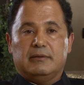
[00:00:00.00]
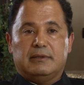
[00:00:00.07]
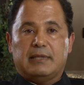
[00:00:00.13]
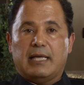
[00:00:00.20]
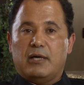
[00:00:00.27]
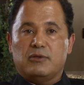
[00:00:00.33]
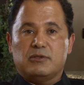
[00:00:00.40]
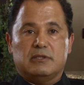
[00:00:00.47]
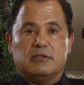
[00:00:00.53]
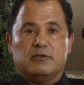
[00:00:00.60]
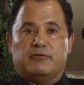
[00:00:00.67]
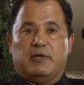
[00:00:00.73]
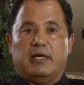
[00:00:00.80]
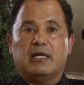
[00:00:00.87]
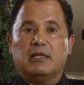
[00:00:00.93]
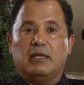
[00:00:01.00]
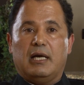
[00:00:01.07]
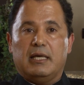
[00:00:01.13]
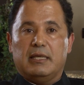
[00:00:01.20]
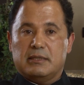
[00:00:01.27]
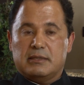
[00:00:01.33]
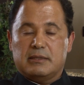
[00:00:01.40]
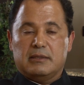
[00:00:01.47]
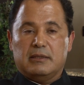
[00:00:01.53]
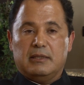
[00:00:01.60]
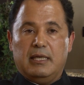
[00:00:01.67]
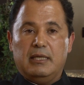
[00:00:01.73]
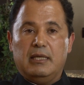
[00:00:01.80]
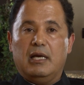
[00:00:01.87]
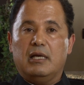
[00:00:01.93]
thousands of hairlines,
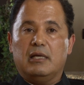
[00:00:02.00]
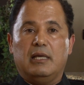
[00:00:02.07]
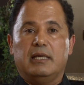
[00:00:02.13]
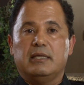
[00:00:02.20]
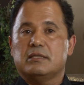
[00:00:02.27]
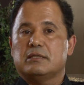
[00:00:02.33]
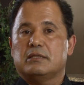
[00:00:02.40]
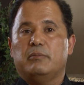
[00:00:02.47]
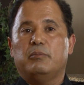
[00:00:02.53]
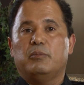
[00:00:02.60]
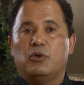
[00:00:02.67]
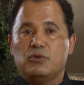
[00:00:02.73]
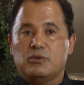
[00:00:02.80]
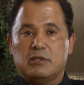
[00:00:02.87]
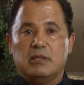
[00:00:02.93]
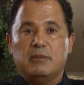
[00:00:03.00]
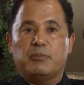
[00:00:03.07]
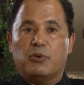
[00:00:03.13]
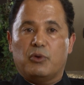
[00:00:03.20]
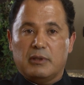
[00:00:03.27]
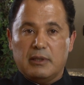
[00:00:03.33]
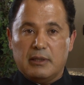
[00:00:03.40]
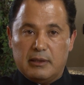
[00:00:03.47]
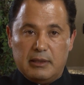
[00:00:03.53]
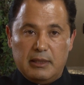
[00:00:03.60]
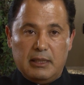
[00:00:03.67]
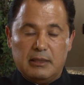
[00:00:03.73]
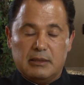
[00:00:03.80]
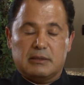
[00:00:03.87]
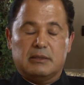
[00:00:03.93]
and hairline is the most important
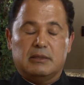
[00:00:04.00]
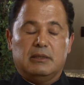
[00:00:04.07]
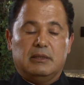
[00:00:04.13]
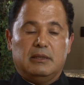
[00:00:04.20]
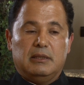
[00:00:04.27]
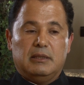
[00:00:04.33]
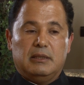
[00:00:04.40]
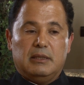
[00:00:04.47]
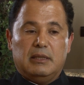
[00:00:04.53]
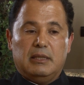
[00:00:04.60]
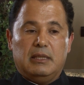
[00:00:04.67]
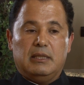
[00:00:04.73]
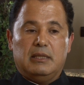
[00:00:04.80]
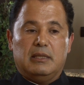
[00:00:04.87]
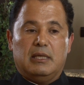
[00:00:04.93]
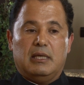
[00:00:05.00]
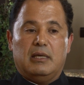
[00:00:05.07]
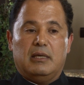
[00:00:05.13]
things in